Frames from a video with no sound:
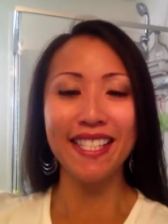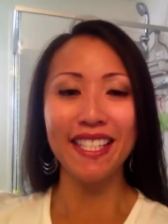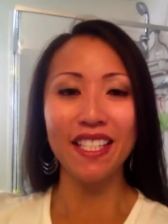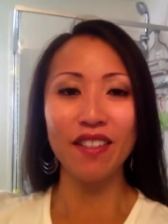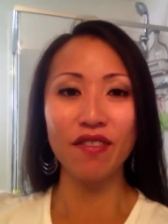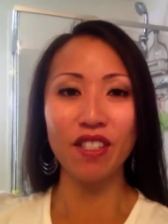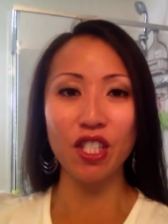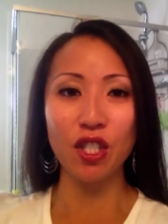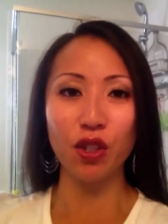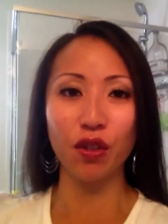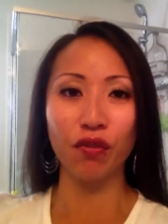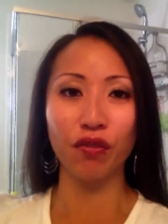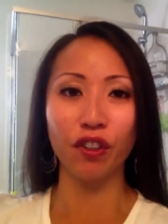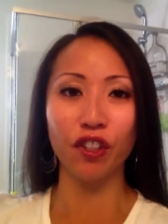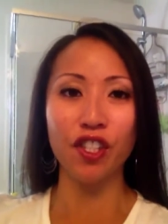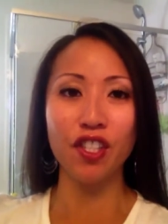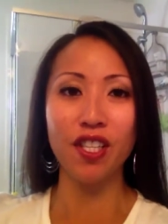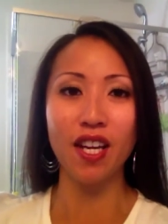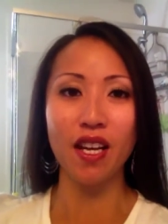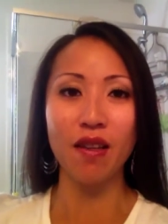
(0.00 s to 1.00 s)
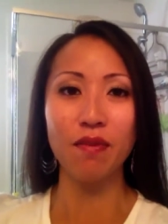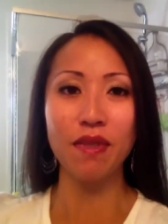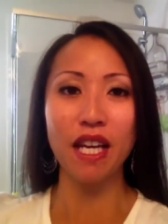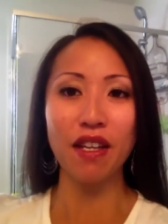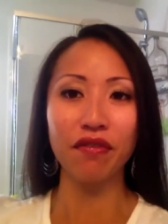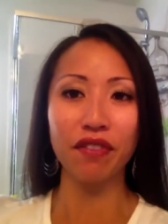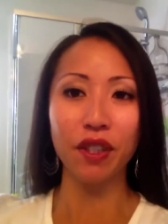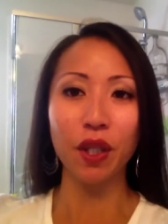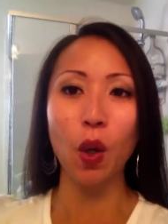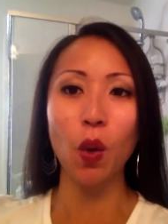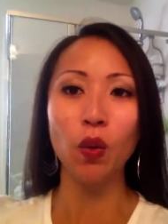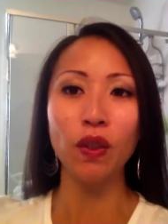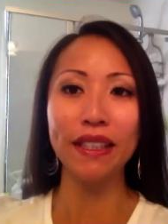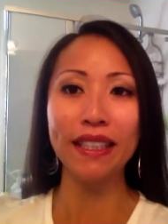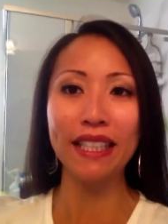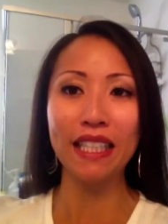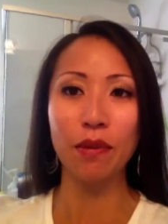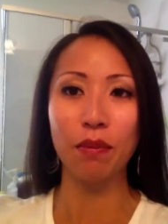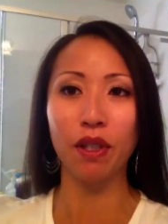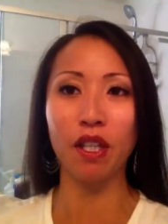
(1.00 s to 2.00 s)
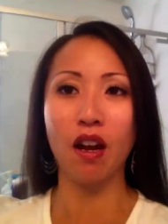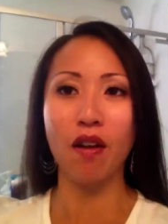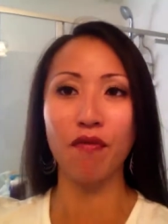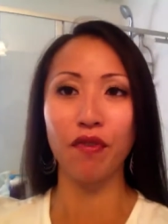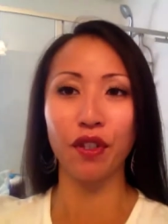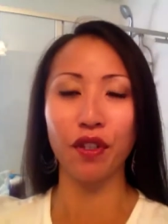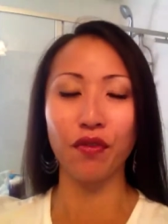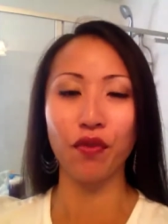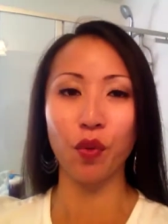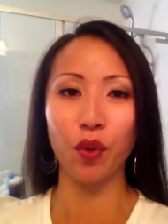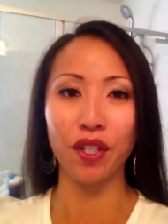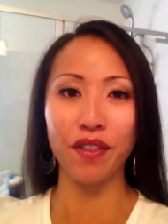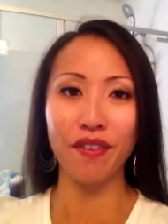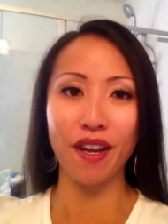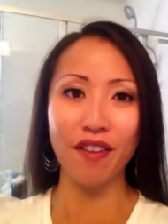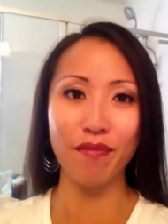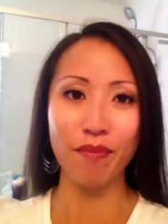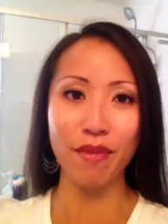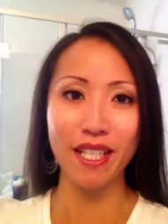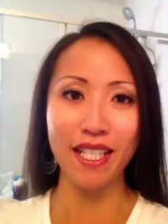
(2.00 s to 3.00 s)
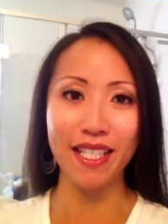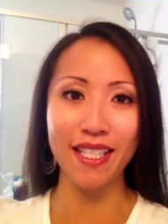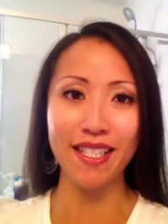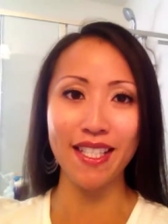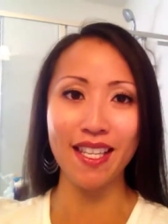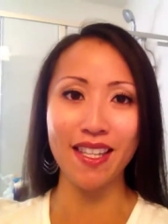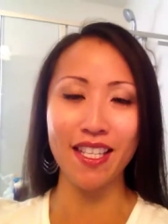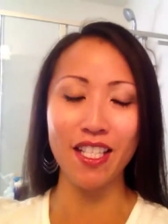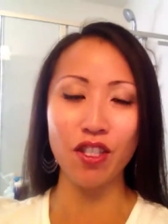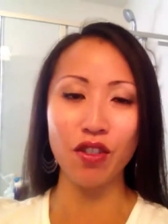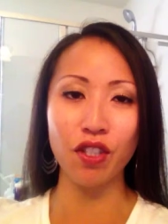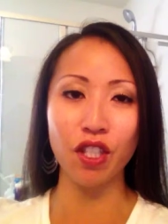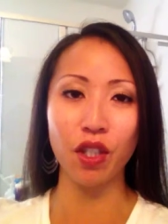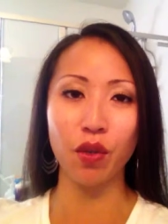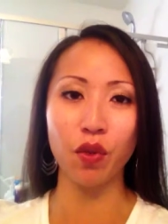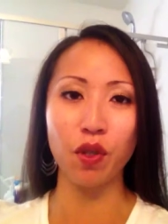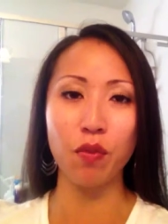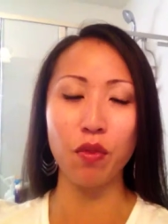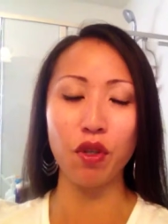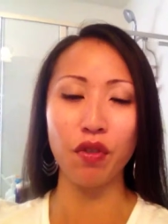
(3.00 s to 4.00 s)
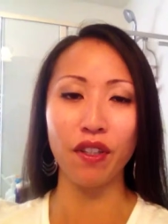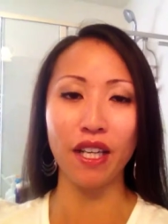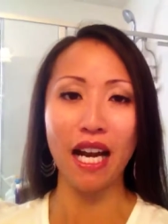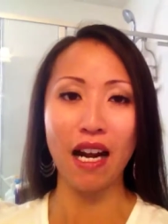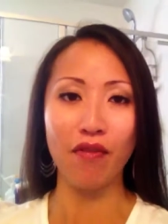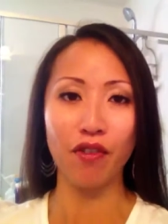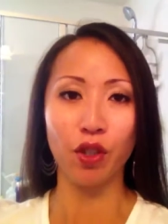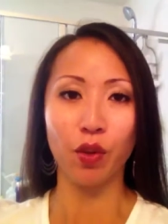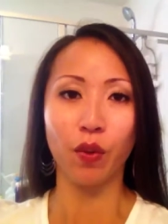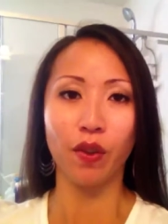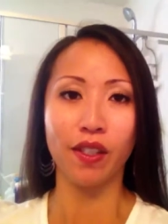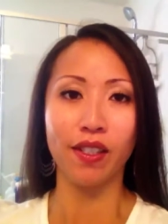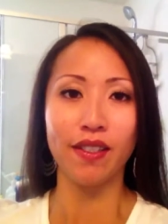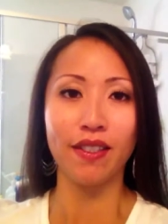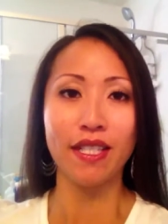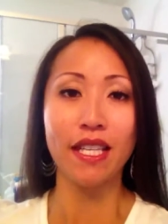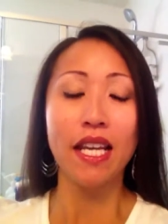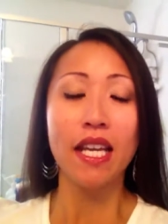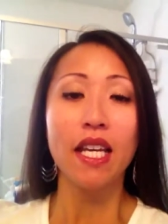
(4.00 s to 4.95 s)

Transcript: If it's your first time, definitely only keep it on for the 45 minutes and then you can remove it afterwards.